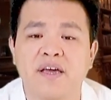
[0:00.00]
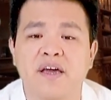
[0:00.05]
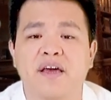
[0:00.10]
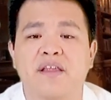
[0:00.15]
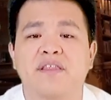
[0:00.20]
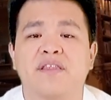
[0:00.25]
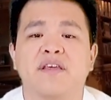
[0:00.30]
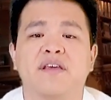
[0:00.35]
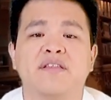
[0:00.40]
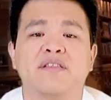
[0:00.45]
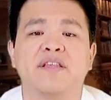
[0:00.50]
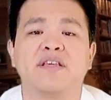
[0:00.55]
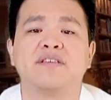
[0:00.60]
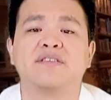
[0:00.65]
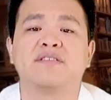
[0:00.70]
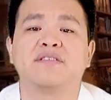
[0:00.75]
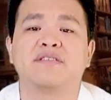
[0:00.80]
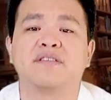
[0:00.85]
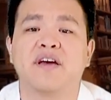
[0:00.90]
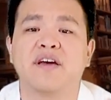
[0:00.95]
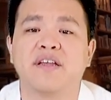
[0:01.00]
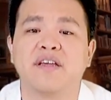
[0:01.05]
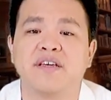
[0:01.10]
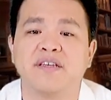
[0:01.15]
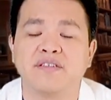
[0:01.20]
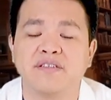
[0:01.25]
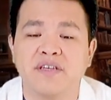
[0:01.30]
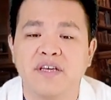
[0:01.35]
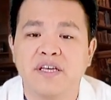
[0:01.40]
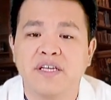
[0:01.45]
I think these
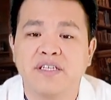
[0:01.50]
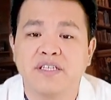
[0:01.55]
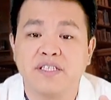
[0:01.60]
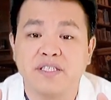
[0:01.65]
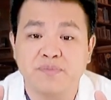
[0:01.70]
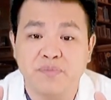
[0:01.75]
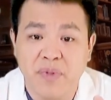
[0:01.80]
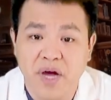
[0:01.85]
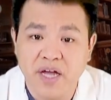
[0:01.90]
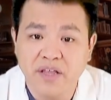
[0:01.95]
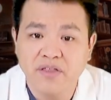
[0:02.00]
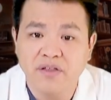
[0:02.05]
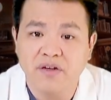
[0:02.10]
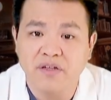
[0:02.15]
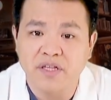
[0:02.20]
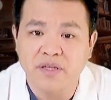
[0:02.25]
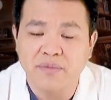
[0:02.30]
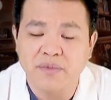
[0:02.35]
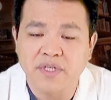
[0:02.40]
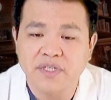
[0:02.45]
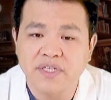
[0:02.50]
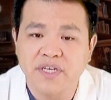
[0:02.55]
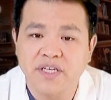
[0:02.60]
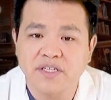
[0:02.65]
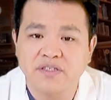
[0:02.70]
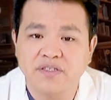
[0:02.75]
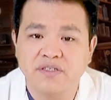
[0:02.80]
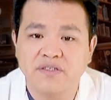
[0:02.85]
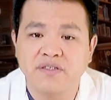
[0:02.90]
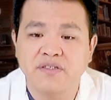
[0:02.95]
studies, despite their
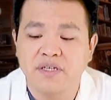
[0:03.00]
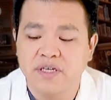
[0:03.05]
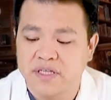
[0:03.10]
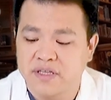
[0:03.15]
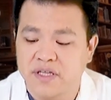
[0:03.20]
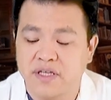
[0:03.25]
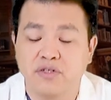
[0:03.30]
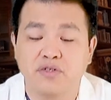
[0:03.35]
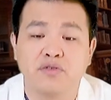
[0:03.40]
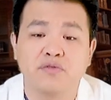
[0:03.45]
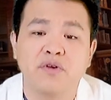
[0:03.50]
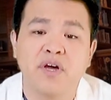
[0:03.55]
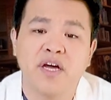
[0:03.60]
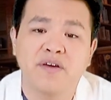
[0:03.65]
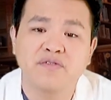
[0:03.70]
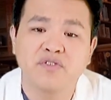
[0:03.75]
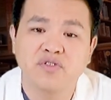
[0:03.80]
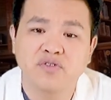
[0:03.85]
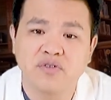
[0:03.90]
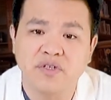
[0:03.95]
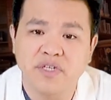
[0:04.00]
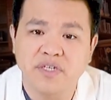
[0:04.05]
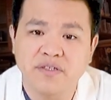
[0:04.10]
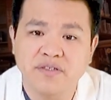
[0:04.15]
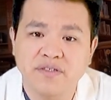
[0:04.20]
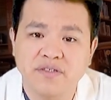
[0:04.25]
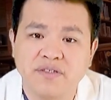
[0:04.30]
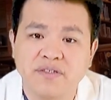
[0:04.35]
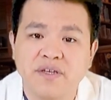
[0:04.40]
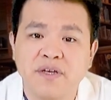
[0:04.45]
limitations, they do have
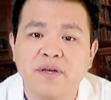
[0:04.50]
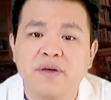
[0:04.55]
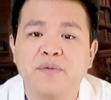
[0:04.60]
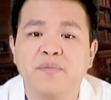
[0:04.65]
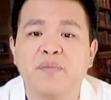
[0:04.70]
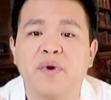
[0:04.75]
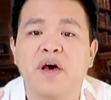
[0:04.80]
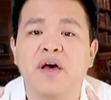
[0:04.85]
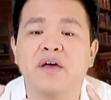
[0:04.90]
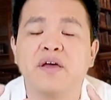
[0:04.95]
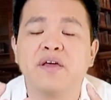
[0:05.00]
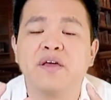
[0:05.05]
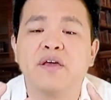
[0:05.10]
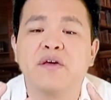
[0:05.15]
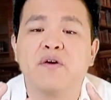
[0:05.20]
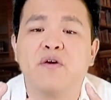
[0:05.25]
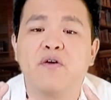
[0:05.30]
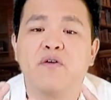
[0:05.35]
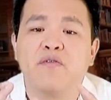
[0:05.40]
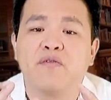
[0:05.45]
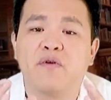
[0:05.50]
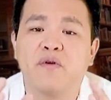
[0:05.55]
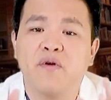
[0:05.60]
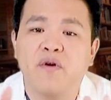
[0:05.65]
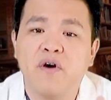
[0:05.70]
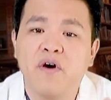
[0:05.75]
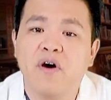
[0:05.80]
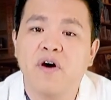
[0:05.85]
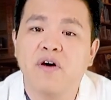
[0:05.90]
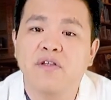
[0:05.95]
strengths, but
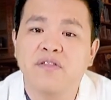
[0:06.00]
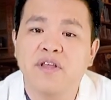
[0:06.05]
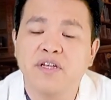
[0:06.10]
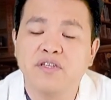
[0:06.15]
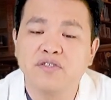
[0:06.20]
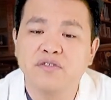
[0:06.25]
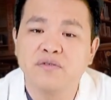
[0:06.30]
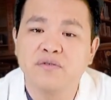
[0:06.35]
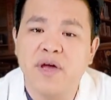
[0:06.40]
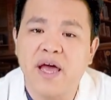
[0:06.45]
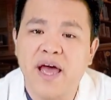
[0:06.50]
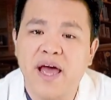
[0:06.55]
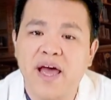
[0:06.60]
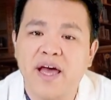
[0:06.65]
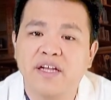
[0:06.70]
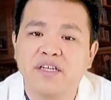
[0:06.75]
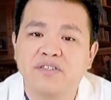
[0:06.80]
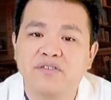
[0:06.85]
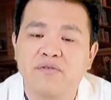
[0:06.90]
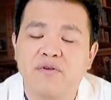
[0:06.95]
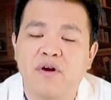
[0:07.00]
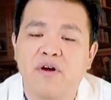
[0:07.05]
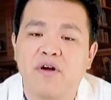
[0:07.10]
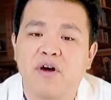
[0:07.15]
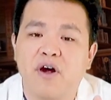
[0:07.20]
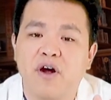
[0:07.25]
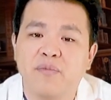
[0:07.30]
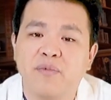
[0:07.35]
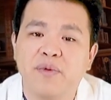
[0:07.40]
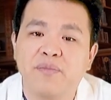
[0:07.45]
overall, they do add to our
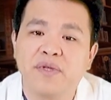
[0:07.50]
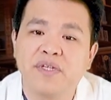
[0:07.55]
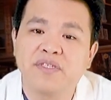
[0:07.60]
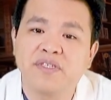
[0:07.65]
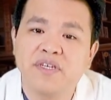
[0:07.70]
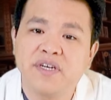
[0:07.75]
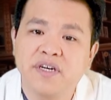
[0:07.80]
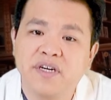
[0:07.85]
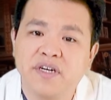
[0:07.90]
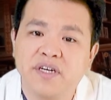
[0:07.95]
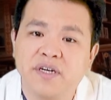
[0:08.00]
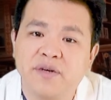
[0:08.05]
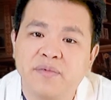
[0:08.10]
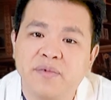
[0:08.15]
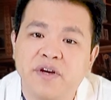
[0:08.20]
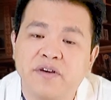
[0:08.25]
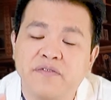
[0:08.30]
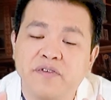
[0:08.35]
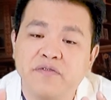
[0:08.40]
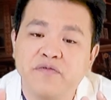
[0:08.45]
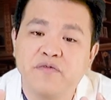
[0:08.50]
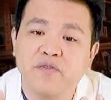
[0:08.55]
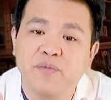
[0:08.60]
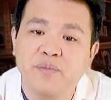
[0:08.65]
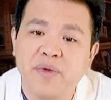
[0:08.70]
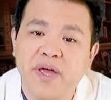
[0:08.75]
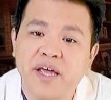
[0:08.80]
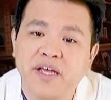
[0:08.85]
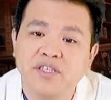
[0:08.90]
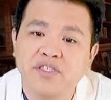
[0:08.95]
armamentarium of
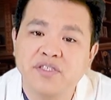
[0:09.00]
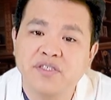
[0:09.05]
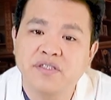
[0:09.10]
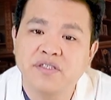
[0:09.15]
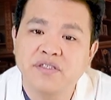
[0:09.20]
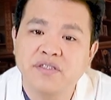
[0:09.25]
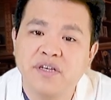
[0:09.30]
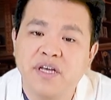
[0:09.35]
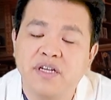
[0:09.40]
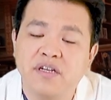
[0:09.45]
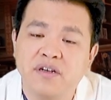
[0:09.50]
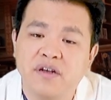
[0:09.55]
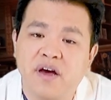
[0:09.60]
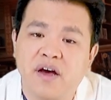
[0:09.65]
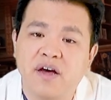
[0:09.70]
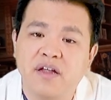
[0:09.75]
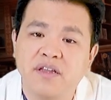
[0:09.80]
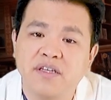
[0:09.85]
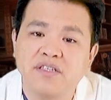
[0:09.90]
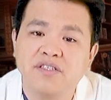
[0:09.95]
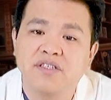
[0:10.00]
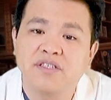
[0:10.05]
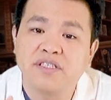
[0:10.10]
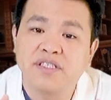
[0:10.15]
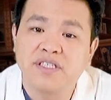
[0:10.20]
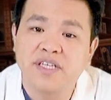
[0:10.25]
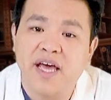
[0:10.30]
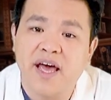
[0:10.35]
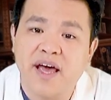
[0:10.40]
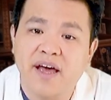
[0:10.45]
information and knowledge
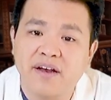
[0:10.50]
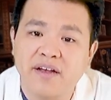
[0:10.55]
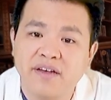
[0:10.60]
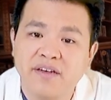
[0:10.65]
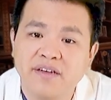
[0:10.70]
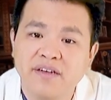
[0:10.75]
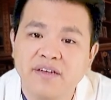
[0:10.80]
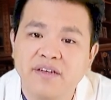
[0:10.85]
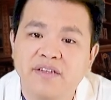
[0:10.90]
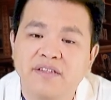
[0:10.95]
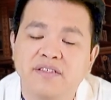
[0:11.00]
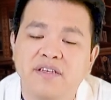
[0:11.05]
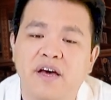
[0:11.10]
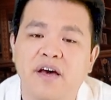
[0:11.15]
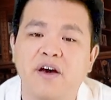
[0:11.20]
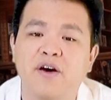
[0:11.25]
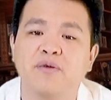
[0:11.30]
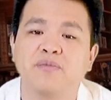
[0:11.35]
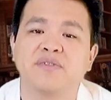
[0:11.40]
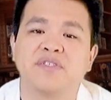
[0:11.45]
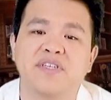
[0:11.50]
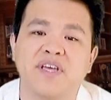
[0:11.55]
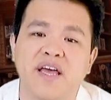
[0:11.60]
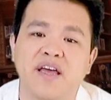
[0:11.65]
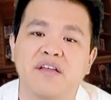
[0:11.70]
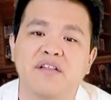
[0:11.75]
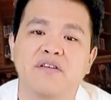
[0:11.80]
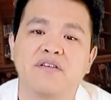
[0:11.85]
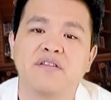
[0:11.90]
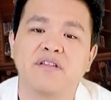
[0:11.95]
and data to help
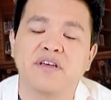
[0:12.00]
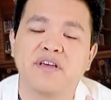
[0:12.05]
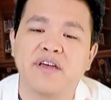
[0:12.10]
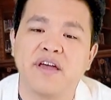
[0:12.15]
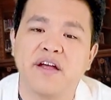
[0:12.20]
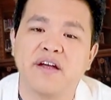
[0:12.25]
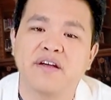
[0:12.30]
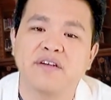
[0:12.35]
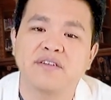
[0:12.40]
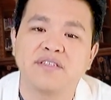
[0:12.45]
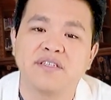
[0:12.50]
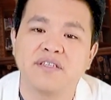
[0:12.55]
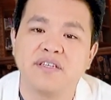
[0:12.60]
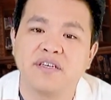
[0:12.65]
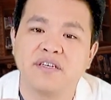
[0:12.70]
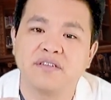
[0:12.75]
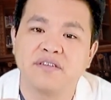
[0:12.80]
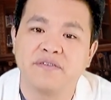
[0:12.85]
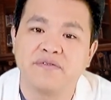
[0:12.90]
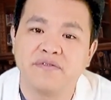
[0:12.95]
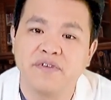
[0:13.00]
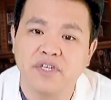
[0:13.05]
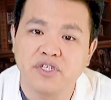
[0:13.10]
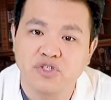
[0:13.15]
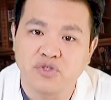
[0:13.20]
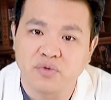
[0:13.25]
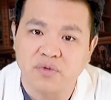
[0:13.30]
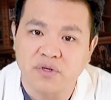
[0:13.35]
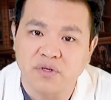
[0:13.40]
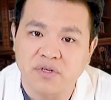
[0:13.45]
tailor the care to the
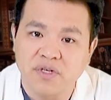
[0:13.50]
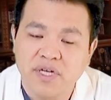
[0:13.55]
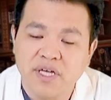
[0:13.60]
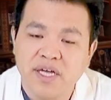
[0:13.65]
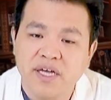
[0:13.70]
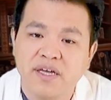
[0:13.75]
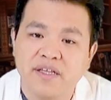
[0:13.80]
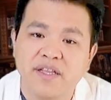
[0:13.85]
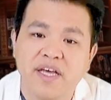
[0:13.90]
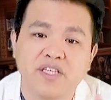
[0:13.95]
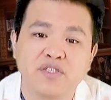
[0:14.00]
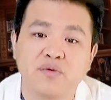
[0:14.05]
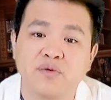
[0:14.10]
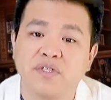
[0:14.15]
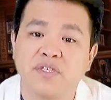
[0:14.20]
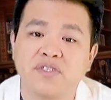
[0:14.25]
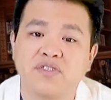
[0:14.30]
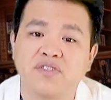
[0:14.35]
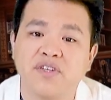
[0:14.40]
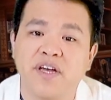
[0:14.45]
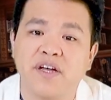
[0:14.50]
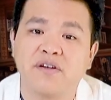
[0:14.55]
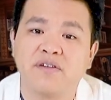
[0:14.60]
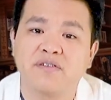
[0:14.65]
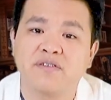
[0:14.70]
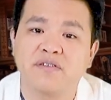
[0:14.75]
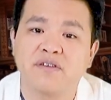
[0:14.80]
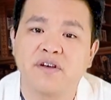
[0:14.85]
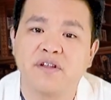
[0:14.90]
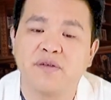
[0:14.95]
individual. And that's what this channel
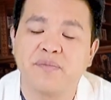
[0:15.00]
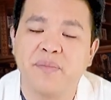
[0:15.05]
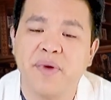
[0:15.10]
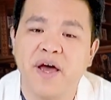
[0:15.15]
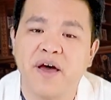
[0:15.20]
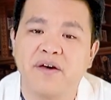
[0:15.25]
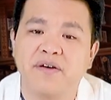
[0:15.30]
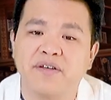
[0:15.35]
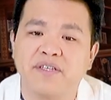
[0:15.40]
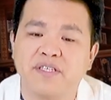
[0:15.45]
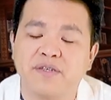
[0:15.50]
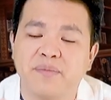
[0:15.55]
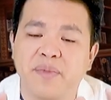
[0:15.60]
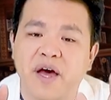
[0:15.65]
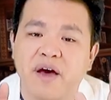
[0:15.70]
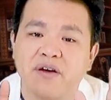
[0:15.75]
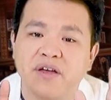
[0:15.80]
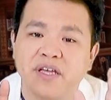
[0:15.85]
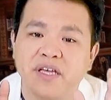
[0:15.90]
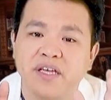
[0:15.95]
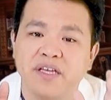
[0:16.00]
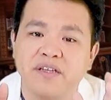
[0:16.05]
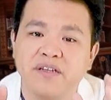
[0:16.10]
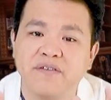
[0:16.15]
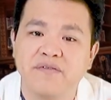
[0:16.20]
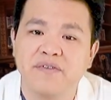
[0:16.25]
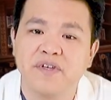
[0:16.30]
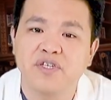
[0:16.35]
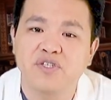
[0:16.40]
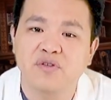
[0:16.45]
is all about. It's about
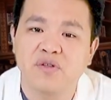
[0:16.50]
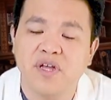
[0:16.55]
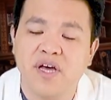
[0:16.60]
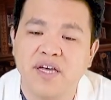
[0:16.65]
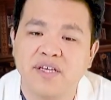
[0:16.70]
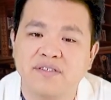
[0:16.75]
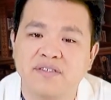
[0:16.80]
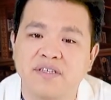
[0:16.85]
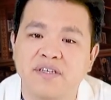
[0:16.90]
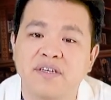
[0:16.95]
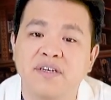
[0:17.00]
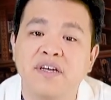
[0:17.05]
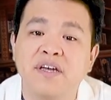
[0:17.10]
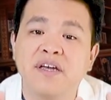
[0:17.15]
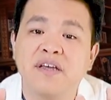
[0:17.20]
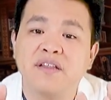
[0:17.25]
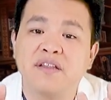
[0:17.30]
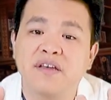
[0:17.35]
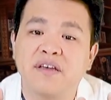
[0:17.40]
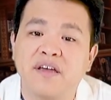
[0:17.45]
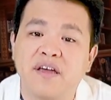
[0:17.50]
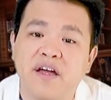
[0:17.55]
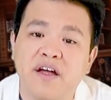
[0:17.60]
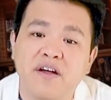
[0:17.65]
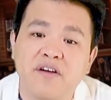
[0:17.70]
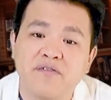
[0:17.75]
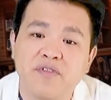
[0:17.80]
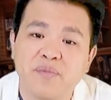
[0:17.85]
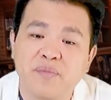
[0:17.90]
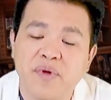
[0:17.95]
individualizing the
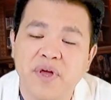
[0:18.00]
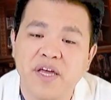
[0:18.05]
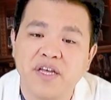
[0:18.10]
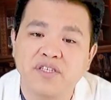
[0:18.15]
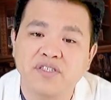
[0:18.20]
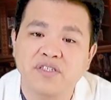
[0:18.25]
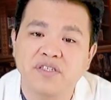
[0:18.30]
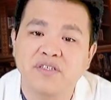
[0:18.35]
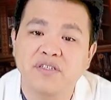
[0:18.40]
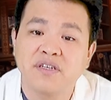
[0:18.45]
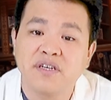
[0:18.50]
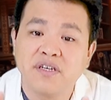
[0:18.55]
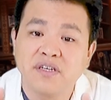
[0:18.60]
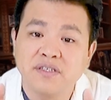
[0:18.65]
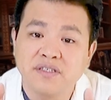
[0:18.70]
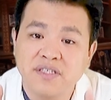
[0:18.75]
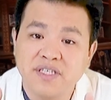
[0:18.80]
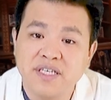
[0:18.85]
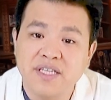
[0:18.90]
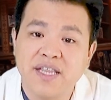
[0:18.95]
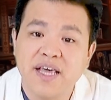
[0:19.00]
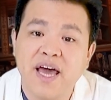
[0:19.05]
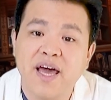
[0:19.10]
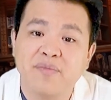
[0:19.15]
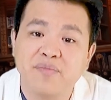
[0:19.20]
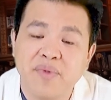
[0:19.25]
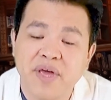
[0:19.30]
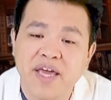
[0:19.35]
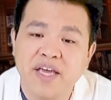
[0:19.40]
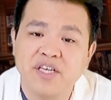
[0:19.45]
care of the patient to
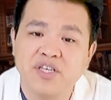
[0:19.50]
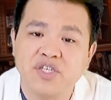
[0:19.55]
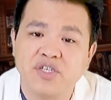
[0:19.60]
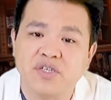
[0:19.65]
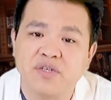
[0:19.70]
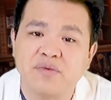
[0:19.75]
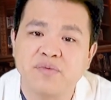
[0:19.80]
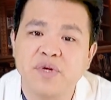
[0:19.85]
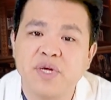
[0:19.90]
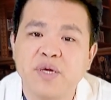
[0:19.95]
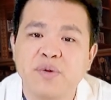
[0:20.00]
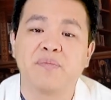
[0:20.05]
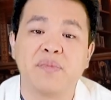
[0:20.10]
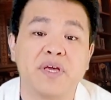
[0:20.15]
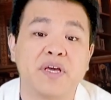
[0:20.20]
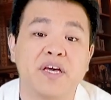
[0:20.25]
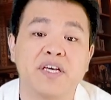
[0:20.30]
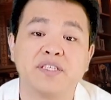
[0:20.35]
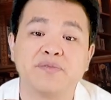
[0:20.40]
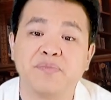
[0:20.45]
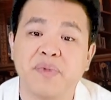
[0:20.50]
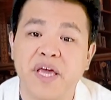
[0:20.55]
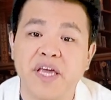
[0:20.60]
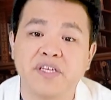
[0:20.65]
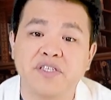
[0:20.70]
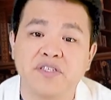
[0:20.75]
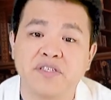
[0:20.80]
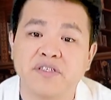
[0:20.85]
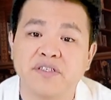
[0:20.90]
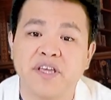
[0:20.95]
that patient, because
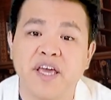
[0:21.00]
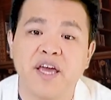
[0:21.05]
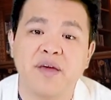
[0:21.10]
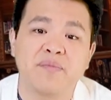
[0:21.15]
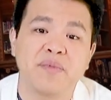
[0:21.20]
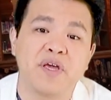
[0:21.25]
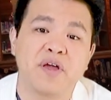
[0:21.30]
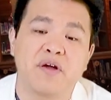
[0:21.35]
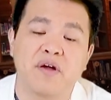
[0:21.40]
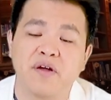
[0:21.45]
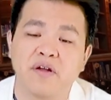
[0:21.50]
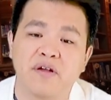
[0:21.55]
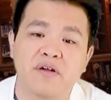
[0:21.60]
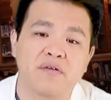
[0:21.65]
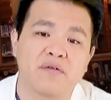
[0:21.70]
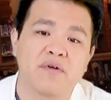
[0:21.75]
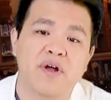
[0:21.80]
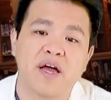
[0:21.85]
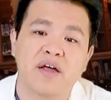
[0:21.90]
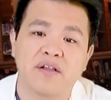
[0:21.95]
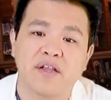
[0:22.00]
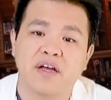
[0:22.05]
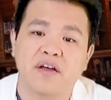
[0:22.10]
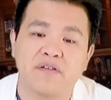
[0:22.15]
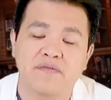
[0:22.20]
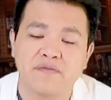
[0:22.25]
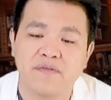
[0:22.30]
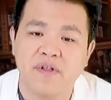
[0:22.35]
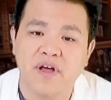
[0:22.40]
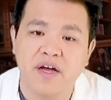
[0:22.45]
patients can't be herded around like
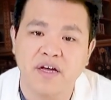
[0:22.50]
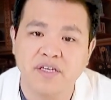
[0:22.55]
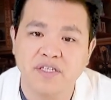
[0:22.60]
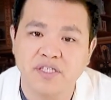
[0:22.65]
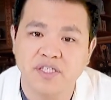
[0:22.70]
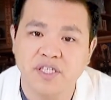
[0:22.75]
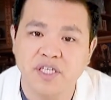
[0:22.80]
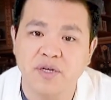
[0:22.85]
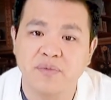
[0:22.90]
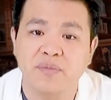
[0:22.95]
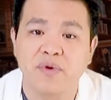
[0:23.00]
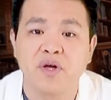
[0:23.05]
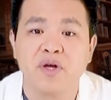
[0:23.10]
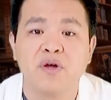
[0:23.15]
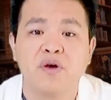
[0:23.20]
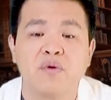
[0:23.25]
a flock of sheep.